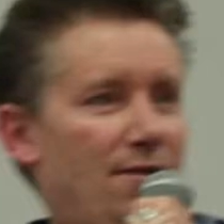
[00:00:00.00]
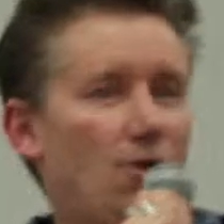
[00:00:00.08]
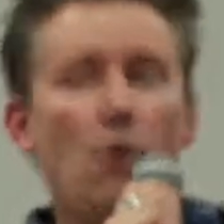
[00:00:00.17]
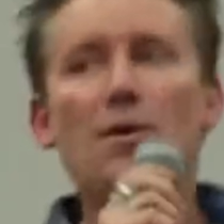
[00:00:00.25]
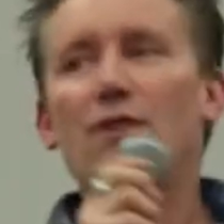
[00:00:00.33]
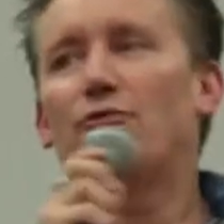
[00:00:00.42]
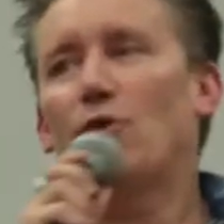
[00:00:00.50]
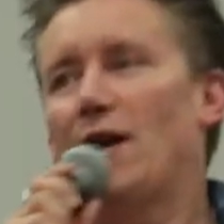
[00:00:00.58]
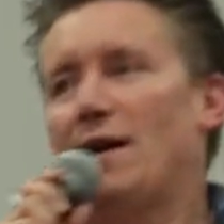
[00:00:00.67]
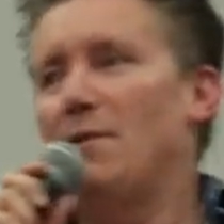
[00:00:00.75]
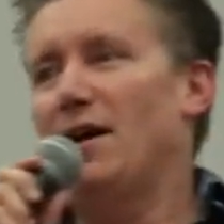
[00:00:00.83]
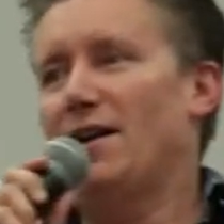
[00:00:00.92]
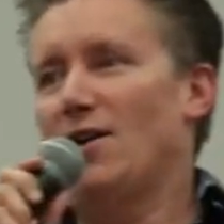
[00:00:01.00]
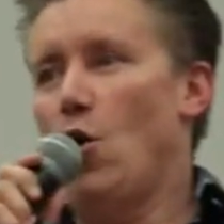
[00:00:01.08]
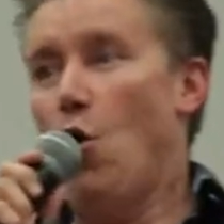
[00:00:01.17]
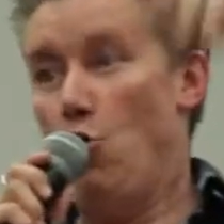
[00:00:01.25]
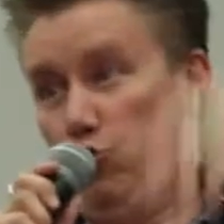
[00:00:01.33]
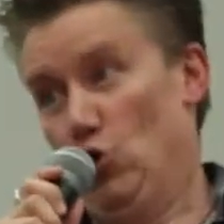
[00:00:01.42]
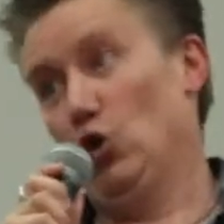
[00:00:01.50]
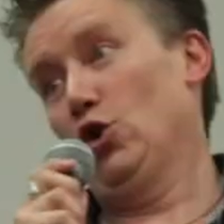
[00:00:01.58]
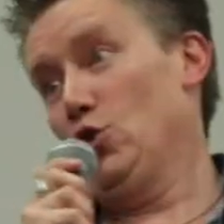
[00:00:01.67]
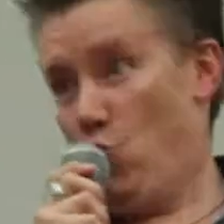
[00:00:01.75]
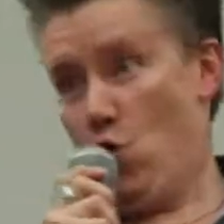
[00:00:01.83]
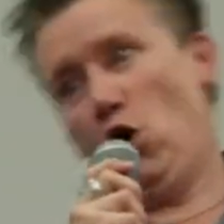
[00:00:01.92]
Don't be afraid. I'm not going to go, oh,
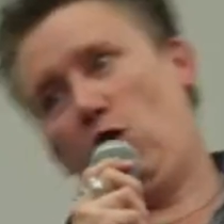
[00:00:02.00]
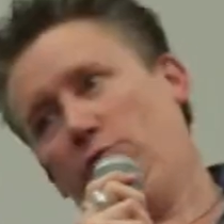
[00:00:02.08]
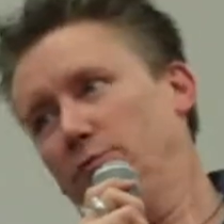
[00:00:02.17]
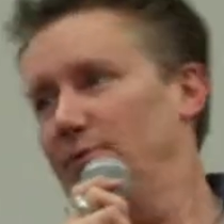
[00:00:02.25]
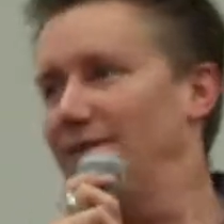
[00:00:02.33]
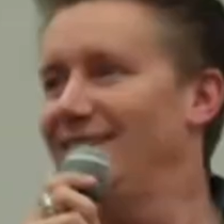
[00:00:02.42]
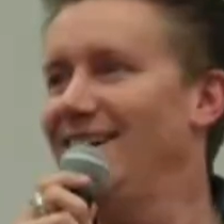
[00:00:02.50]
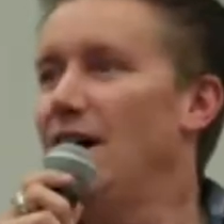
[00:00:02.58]
really? Well. No.